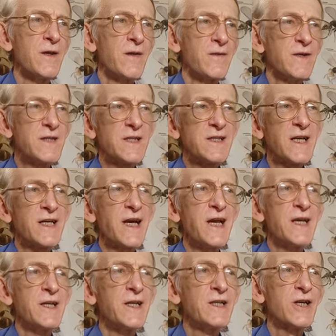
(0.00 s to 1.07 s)
This is
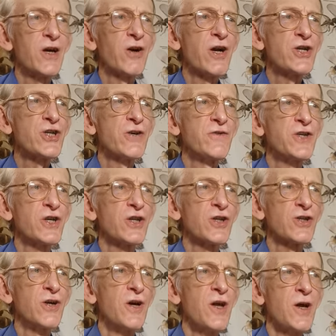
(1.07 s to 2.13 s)
again Taras
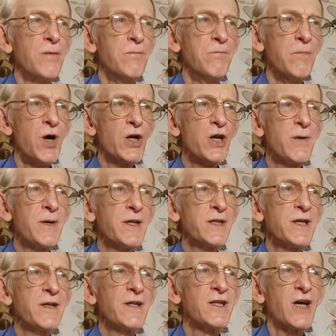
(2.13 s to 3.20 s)
Shevchenko monument
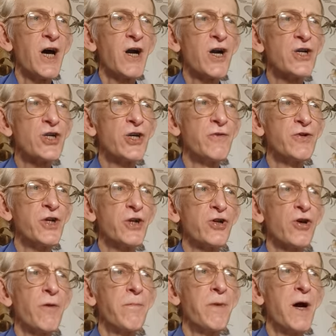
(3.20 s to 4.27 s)
in the Taras
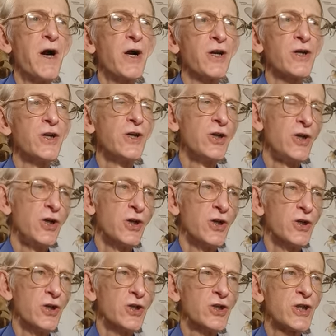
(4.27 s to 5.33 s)
Shevchenko Park.
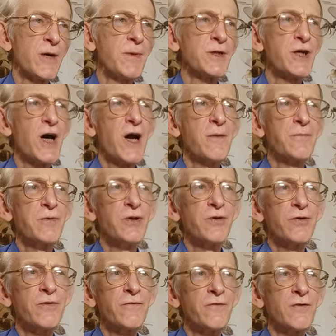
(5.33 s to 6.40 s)
In the summertime,
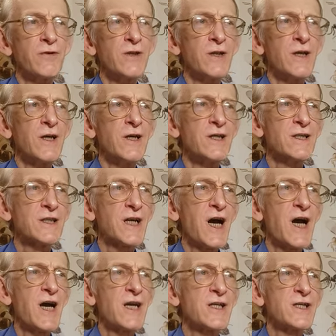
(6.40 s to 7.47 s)
beautiful
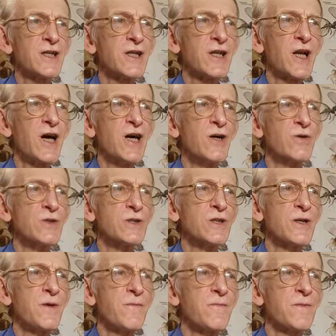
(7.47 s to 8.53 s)
skies and clouds
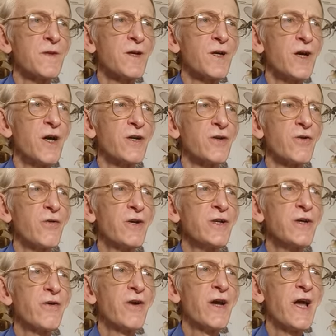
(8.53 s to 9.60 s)
and
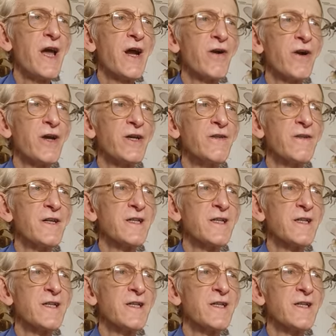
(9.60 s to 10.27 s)
greenery area in the